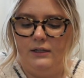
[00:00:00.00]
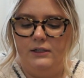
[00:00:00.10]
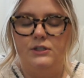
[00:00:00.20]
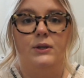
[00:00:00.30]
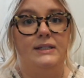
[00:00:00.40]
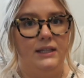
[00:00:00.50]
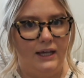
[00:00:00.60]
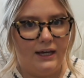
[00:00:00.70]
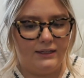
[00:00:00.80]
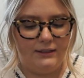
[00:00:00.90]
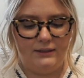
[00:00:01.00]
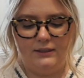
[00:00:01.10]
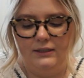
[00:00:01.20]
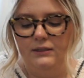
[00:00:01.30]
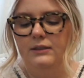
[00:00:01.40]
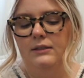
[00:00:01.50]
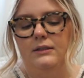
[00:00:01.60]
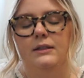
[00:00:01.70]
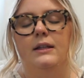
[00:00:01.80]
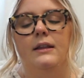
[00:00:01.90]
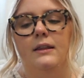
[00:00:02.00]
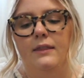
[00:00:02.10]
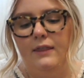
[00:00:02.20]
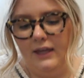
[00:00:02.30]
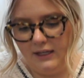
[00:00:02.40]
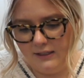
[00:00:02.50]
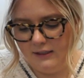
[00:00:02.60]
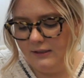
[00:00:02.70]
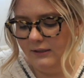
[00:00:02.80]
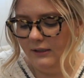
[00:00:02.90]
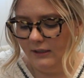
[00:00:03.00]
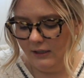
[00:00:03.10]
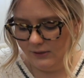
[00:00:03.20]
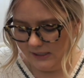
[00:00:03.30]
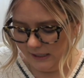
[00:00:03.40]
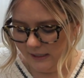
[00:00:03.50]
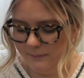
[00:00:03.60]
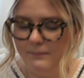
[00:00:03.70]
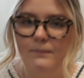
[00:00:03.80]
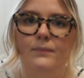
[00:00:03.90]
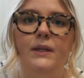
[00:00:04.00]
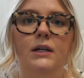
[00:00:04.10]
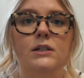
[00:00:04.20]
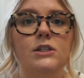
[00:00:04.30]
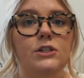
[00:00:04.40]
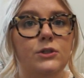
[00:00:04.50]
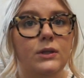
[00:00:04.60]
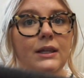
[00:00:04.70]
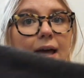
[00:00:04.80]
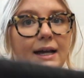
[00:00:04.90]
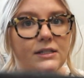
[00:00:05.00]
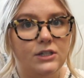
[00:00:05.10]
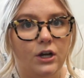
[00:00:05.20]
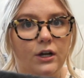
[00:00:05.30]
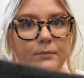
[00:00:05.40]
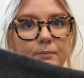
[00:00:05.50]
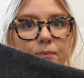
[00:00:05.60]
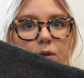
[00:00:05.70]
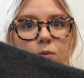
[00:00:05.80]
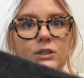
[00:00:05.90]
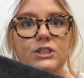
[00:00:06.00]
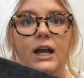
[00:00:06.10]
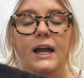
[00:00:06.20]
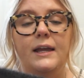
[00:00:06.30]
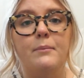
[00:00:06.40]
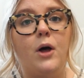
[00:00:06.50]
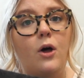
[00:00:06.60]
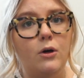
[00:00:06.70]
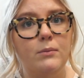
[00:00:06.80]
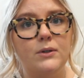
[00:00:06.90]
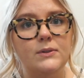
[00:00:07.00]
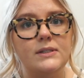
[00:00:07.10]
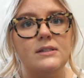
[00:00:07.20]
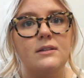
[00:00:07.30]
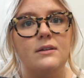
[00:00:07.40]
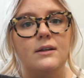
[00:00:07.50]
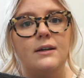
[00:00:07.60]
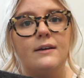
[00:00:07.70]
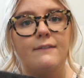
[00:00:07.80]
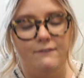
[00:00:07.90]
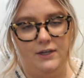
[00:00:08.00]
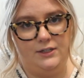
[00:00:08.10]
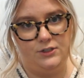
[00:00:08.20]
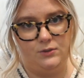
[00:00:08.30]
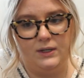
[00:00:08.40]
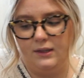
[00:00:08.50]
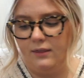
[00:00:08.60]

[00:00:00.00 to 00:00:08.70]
So I did that. Then it was time to do the last arm, which I am almost finished with.